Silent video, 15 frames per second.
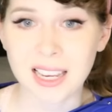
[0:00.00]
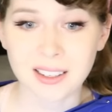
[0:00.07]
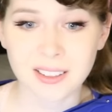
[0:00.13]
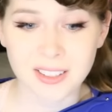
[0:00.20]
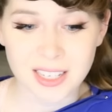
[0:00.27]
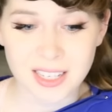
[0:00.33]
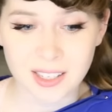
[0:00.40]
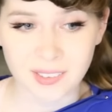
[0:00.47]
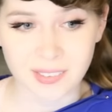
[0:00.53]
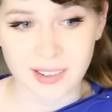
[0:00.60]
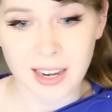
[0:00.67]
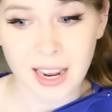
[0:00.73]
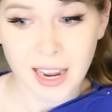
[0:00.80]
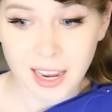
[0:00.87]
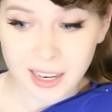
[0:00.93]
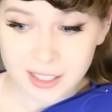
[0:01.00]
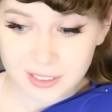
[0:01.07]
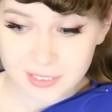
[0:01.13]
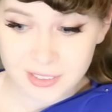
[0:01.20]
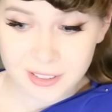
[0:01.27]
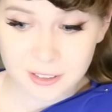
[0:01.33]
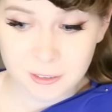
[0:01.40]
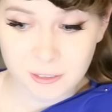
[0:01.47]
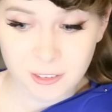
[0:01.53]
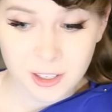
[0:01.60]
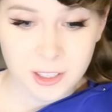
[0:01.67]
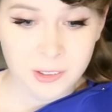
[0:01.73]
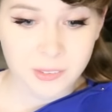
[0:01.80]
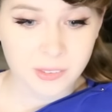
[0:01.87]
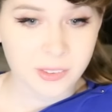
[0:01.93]
Andy is an active,
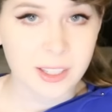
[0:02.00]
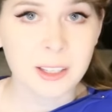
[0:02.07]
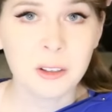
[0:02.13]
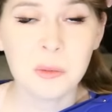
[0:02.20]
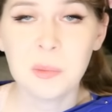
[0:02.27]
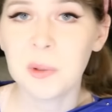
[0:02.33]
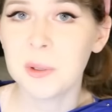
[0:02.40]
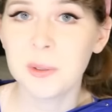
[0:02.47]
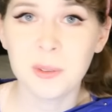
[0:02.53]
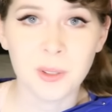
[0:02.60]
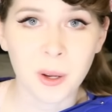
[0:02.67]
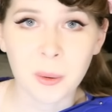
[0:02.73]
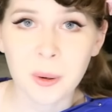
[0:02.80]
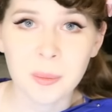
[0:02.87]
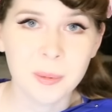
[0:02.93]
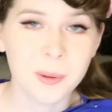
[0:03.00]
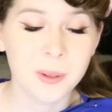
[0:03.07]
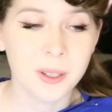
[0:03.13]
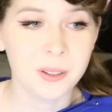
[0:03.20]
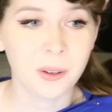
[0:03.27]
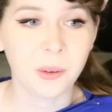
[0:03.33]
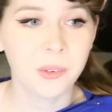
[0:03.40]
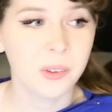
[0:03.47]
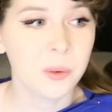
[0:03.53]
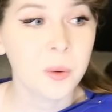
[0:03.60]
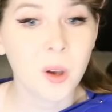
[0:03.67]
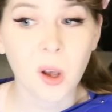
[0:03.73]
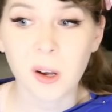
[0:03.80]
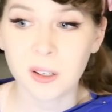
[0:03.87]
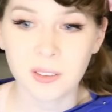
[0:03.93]
seeable, knowable, and
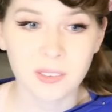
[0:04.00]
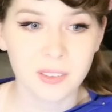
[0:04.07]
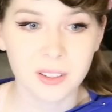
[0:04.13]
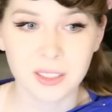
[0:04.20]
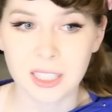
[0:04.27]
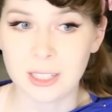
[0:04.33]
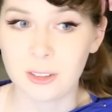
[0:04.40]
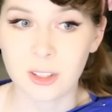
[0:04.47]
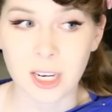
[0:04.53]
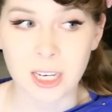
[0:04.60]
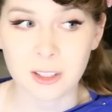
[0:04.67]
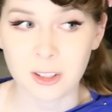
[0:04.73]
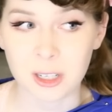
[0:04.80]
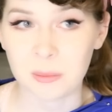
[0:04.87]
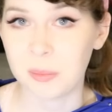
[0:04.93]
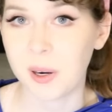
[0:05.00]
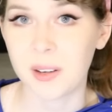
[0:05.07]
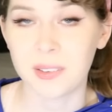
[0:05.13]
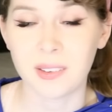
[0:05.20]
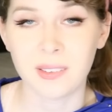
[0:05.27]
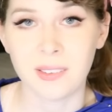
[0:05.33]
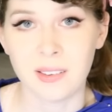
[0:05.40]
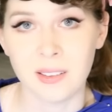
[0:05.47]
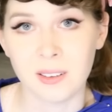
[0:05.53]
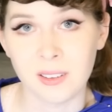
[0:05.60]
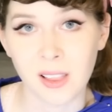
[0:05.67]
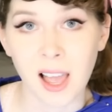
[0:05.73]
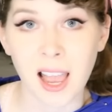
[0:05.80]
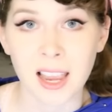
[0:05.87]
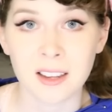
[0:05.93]
also constantly changing presence in
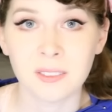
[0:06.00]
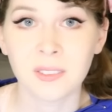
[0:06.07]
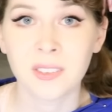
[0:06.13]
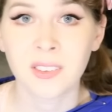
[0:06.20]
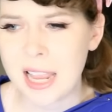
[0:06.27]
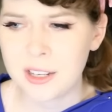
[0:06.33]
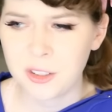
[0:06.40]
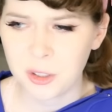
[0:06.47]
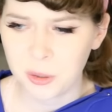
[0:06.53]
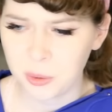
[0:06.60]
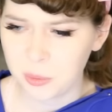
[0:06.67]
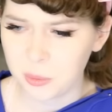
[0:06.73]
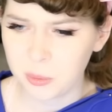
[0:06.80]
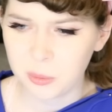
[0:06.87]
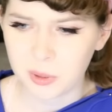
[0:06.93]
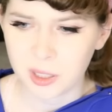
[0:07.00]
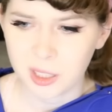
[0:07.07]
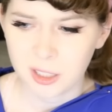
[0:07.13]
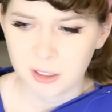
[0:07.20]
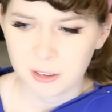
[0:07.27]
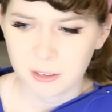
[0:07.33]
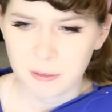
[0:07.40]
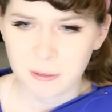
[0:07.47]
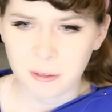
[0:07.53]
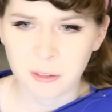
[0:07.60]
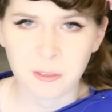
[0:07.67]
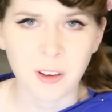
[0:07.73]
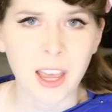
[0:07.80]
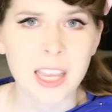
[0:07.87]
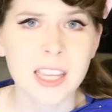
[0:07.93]
their lives. And who
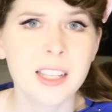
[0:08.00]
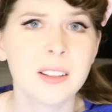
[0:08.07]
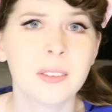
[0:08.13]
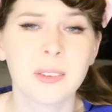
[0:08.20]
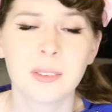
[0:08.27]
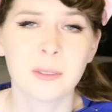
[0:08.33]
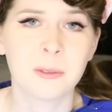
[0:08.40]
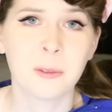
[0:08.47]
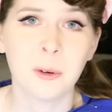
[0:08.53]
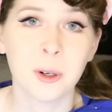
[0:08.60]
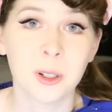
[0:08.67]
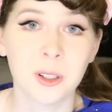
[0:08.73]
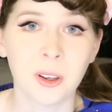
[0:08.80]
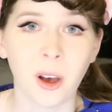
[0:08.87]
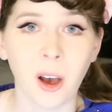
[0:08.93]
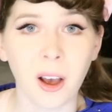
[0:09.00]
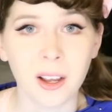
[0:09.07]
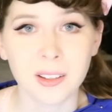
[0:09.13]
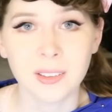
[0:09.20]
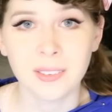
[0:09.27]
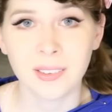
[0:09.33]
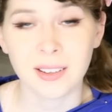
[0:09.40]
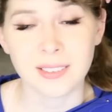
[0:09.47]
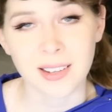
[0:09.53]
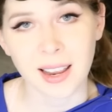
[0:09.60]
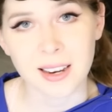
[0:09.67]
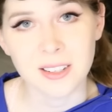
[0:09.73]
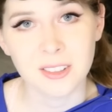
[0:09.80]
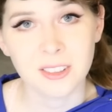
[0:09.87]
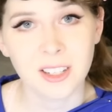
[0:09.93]
fights for God's
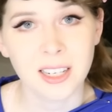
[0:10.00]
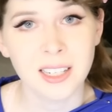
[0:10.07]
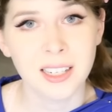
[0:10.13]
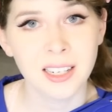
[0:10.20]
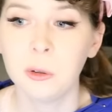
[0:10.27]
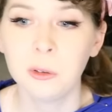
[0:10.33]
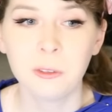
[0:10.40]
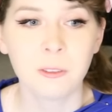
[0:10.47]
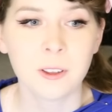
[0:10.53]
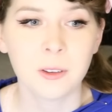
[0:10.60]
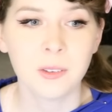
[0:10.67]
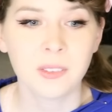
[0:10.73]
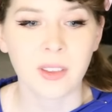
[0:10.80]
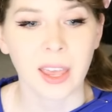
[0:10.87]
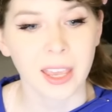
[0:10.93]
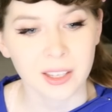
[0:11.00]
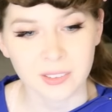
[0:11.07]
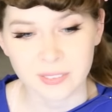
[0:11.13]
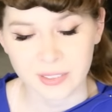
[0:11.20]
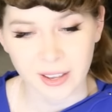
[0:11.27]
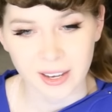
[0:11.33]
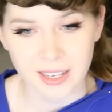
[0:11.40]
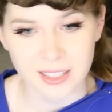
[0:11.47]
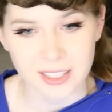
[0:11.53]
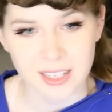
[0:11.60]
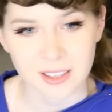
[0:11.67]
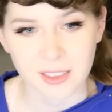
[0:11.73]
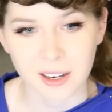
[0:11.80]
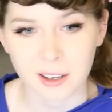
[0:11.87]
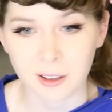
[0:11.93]
attention? Who feels
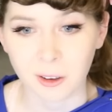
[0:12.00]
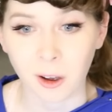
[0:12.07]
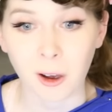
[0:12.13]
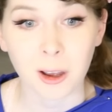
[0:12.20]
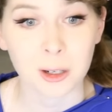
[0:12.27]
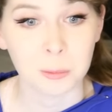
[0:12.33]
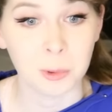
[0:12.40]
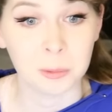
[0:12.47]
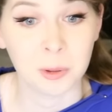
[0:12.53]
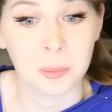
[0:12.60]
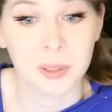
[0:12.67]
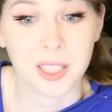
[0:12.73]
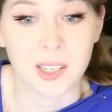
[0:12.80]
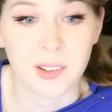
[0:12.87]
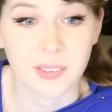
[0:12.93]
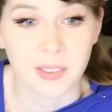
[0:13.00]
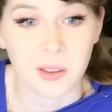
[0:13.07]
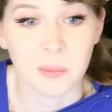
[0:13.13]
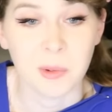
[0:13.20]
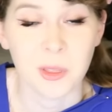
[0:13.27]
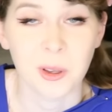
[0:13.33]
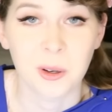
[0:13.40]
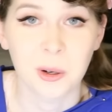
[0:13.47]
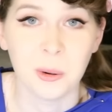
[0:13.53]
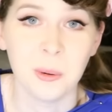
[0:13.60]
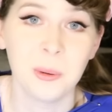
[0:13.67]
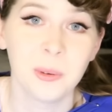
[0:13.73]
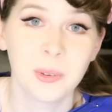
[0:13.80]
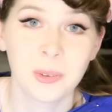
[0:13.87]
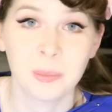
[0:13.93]
anxiety that God will replace them with a
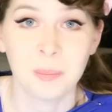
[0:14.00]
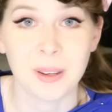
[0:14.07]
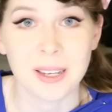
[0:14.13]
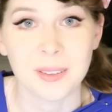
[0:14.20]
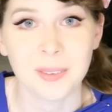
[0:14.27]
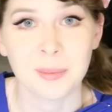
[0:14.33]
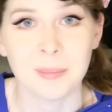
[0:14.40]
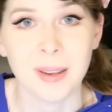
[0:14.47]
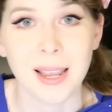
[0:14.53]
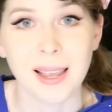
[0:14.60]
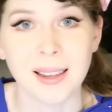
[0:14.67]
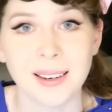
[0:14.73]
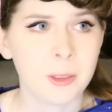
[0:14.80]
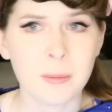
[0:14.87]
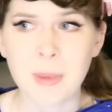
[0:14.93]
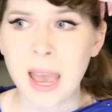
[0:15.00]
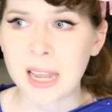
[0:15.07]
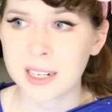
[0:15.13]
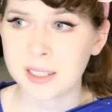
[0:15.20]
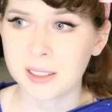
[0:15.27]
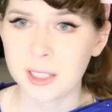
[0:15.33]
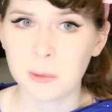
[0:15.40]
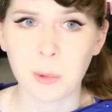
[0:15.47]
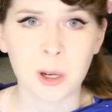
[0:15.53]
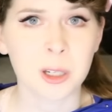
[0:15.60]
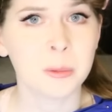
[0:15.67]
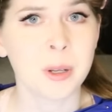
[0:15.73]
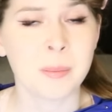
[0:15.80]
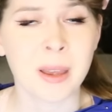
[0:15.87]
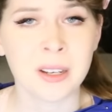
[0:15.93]
cool spaceman? Thematically,
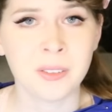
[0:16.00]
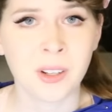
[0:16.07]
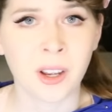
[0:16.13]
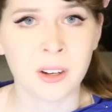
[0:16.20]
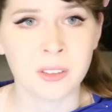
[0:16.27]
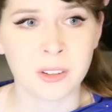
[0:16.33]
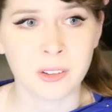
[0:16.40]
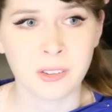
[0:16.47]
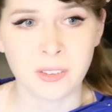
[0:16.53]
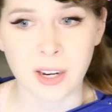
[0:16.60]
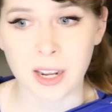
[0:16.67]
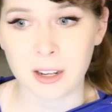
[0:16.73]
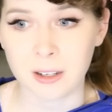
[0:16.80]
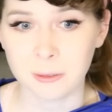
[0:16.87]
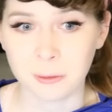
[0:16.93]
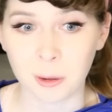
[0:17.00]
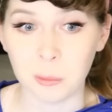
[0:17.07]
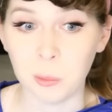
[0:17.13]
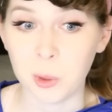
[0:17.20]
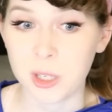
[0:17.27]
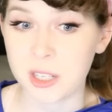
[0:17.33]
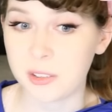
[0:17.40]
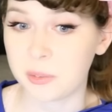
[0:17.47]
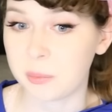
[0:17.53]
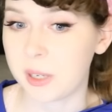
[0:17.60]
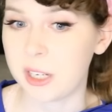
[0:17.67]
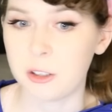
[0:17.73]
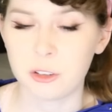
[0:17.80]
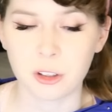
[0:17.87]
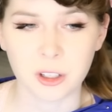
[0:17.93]
what are we meant to understand from Woody's
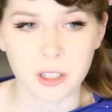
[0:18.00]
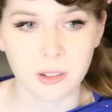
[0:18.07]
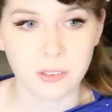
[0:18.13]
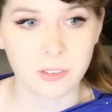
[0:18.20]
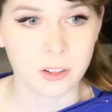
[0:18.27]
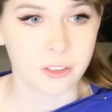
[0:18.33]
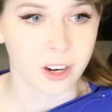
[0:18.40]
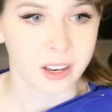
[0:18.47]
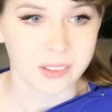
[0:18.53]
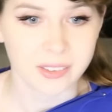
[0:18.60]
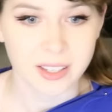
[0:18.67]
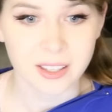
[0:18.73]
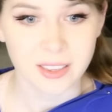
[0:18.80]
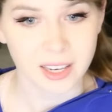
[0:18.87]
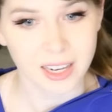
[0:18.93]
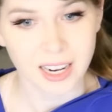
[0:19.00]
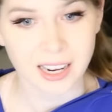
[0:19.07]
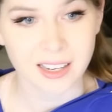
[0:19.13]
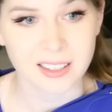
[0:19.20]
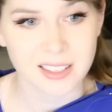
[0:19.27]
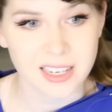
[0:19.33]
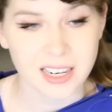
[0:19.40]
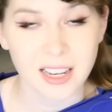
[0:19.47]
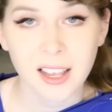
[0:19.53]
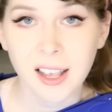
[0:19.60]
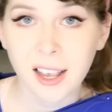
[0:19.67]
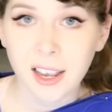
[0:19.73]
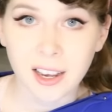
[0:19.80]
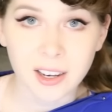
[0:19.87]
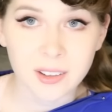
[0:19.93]
reassurance to Jesse that Andy
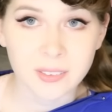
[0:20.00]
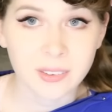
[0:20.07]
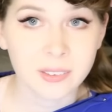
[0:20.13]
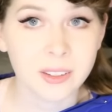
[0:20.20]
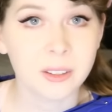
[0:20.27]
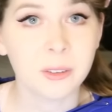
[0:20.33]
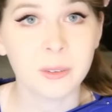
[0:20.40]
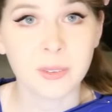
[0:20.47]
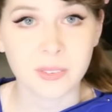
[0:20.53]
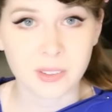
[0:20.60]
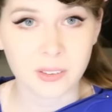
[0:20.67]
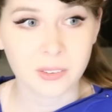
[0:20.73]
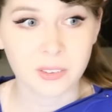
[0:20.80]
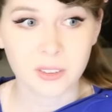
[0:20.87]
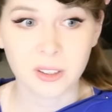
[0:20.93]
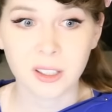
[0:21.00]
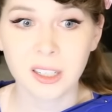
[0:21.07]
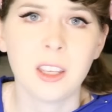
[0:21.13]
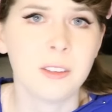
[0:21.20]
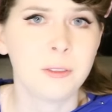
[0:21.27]
has a little sister?